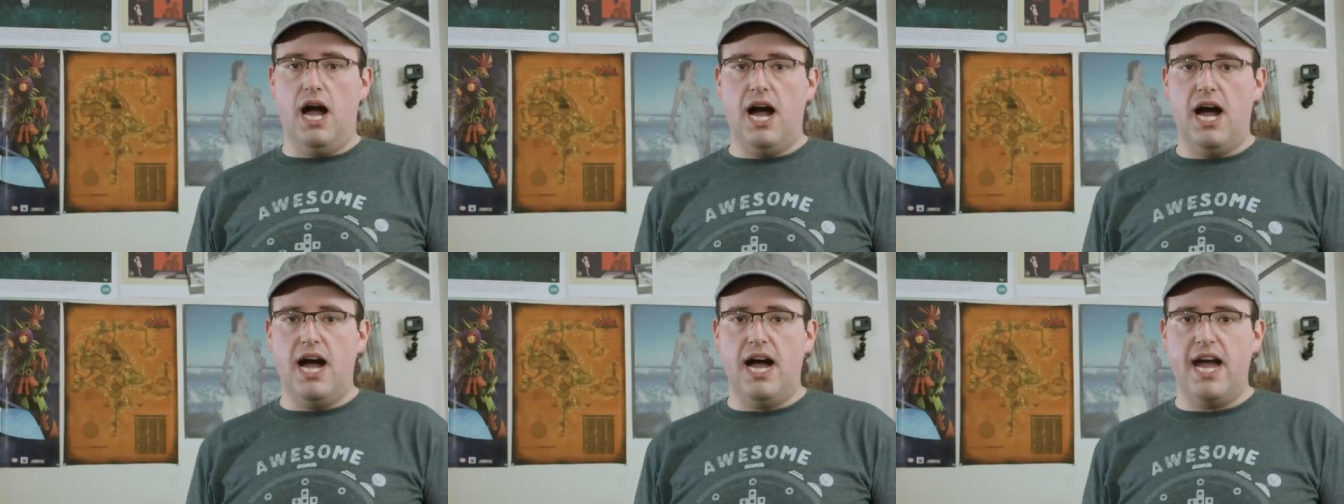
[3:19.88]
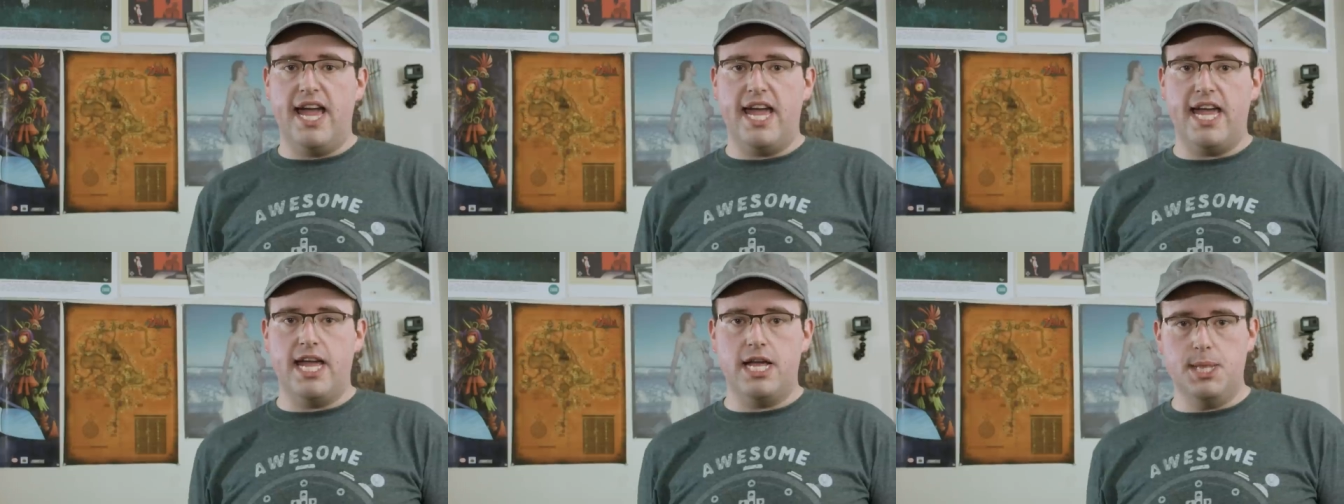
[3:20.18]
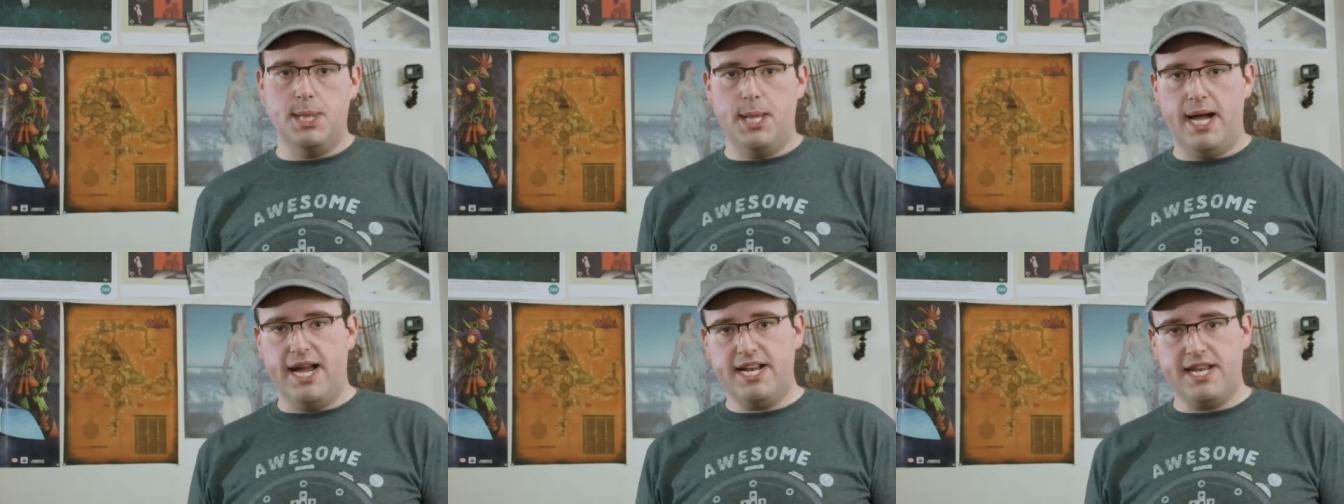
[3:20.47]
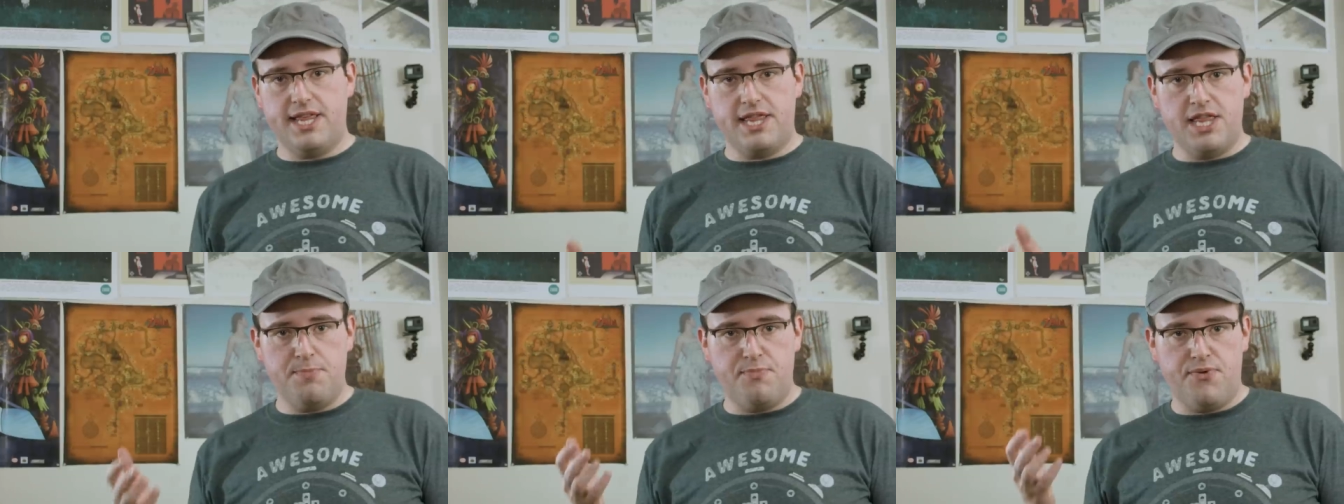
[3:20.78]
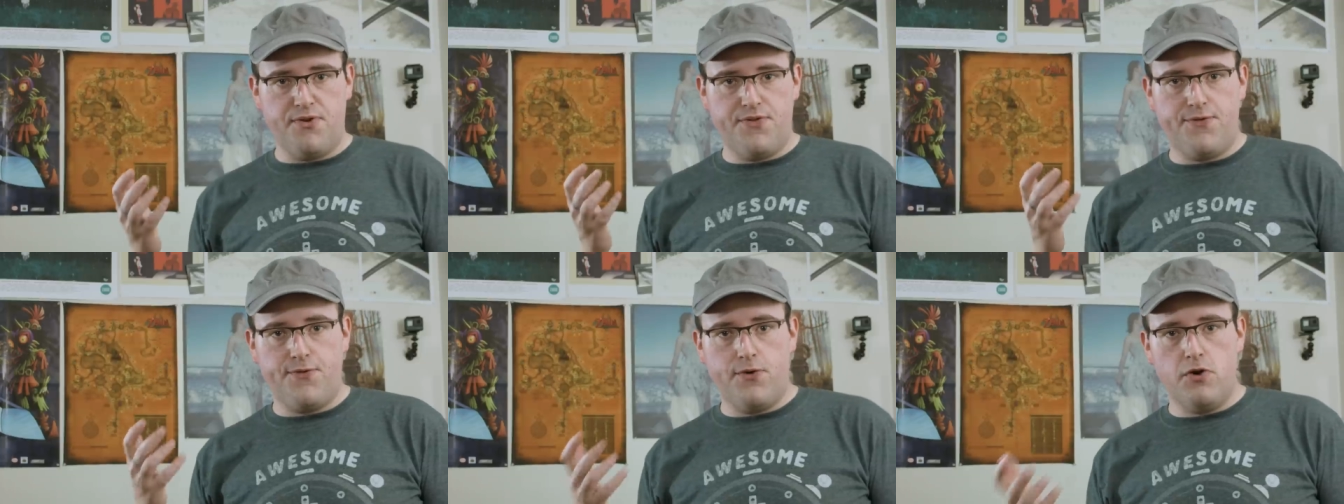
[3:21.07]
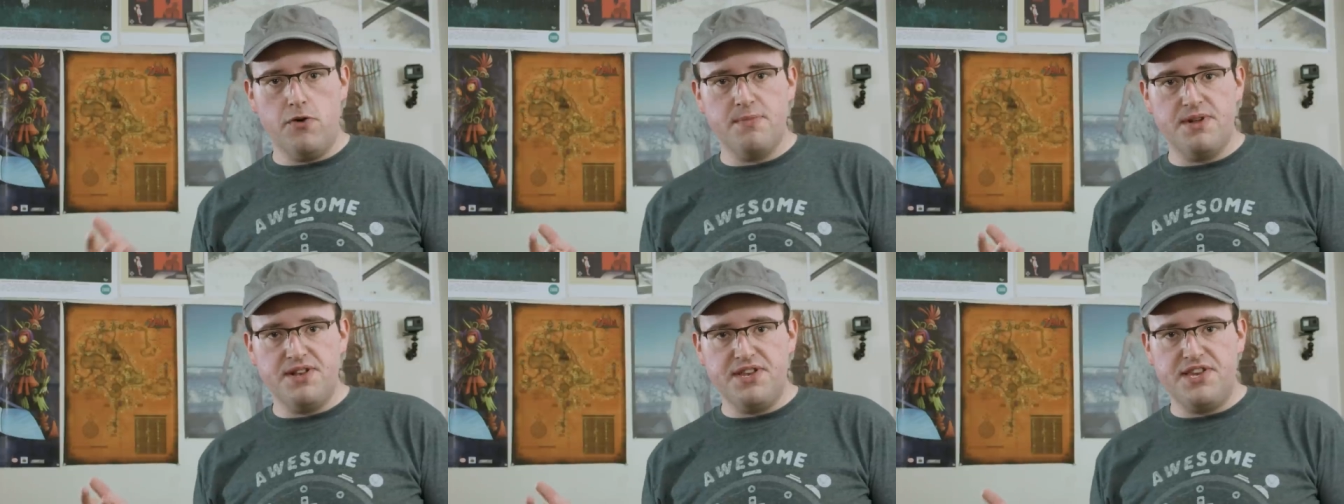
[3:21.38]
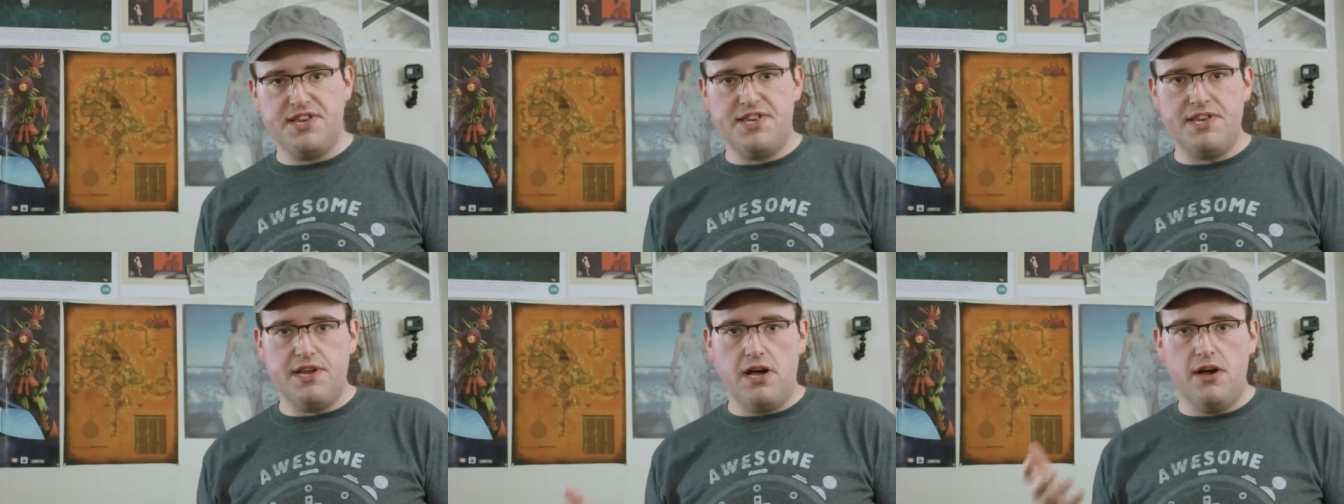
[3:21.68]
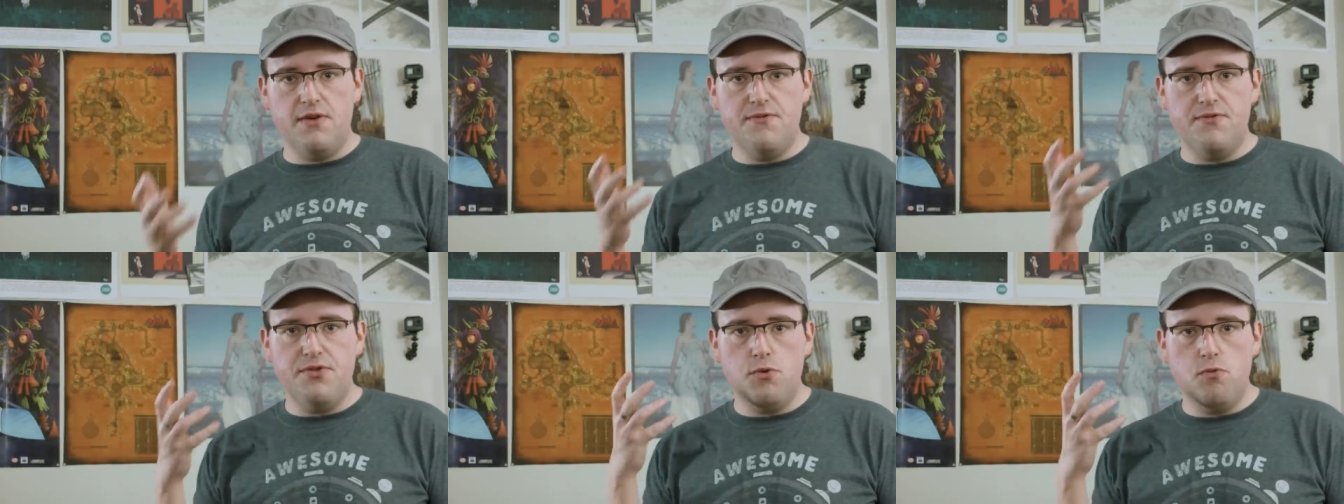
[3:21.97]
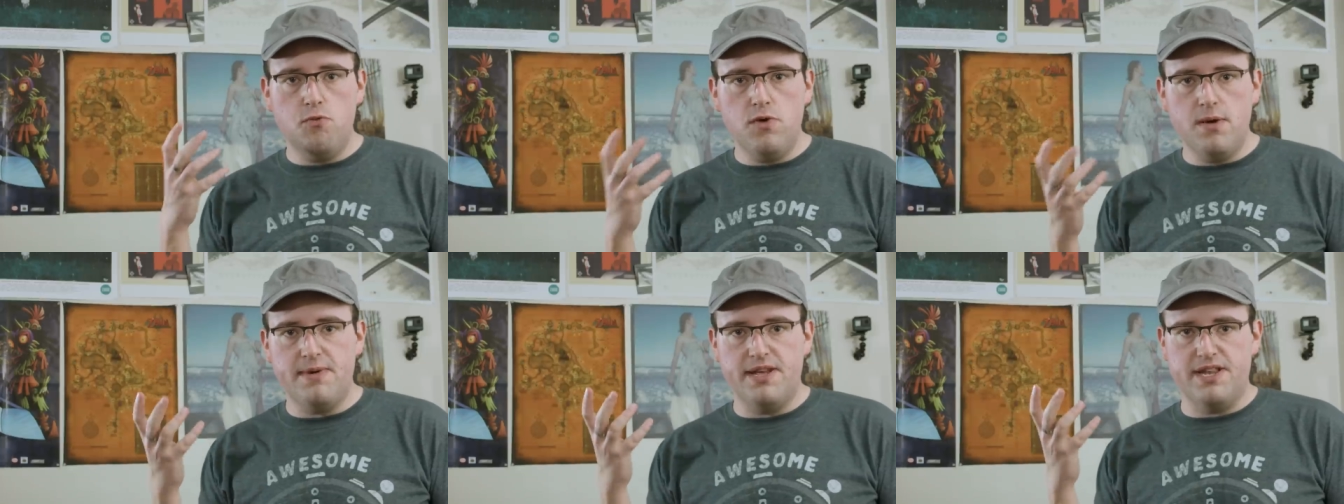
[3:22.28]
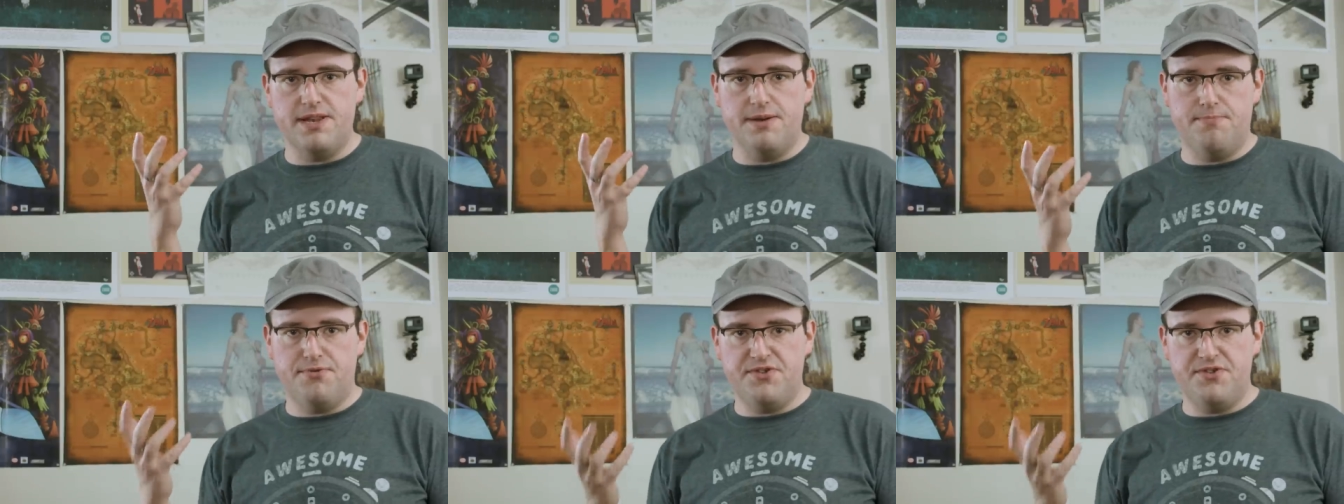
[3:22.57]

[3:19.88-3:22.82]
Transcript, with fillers: I like liked the performance of the women,